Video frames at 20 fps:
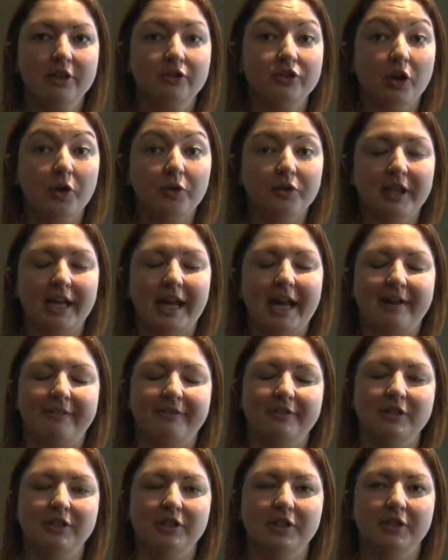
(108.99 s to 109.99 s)
told they
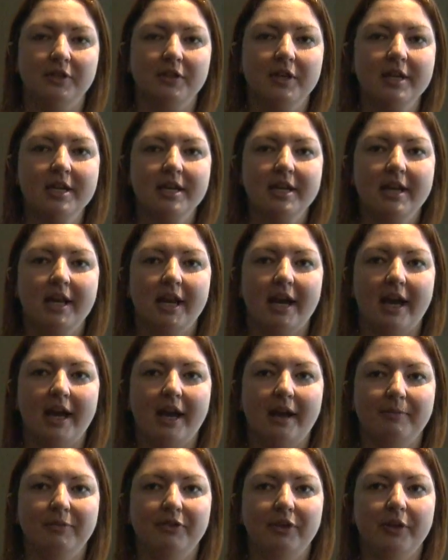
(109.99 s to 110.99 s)
have to do.
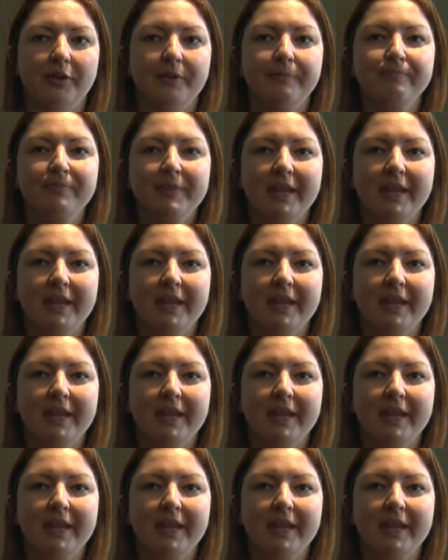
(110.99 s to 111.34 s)
So